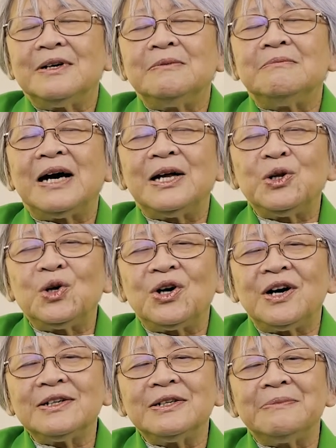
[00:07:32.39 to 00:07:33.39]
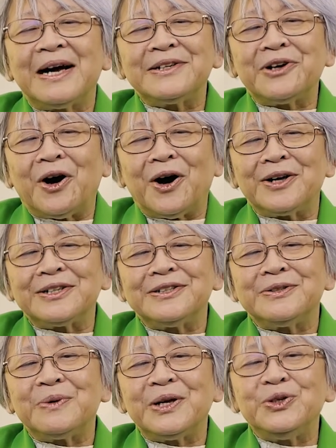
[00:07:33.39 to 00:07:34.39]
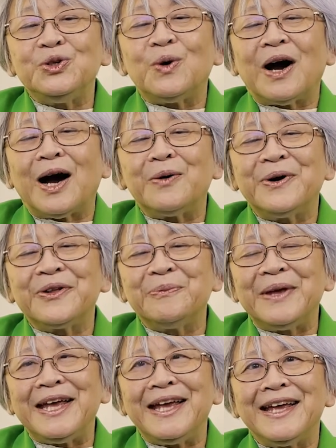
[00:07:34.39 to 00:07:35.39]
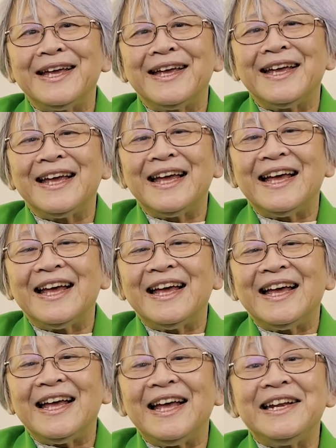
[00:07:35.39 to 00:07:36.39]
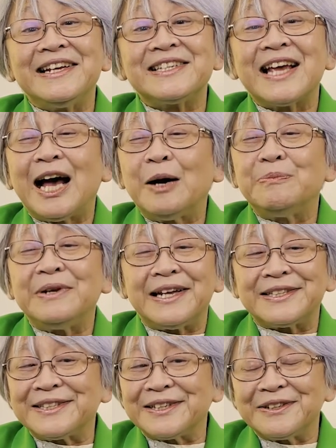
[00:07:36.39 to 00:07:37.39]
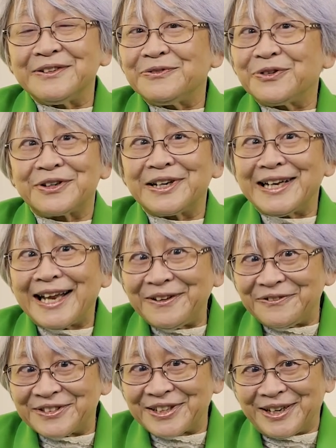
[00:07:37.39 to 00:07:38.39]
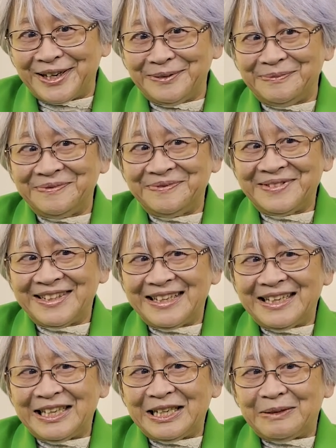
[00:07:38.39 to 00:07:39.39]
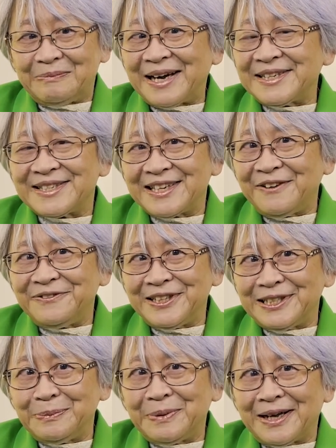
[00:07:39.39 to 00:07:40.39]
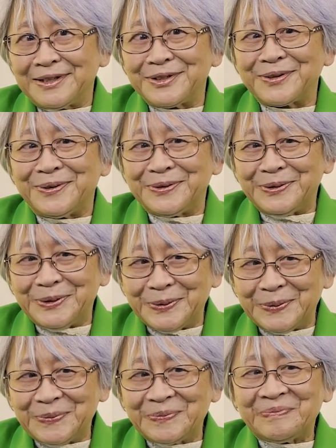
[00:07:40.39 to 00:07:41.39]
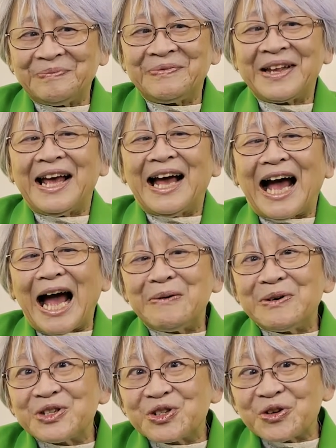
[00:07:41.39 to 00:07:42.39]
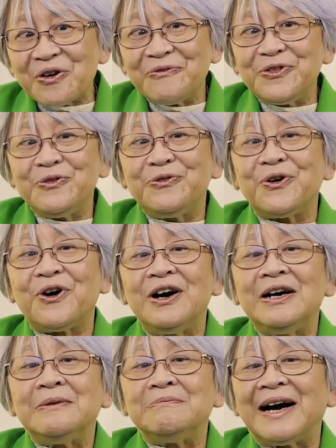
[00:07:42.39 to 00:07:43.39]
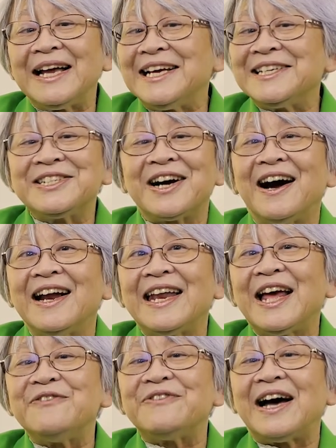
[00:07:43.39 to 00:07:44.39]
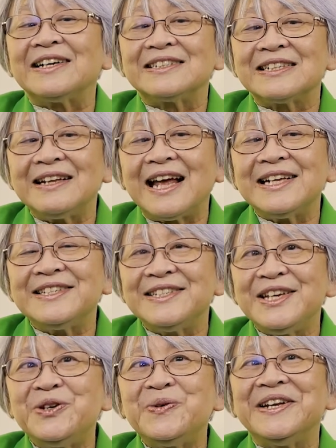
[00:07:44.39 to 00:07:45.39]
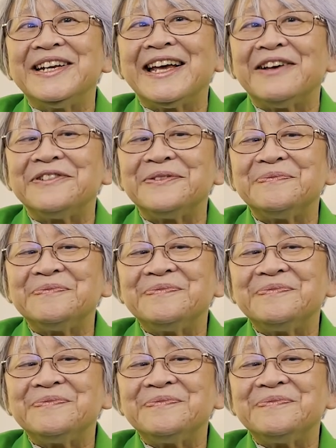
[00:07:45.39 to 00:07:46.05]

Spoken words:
My Lord, my God, when you are with me, it is a blessing for a lifetime. My safety depends on you. I will serve you for my entire life until I see you in heaven.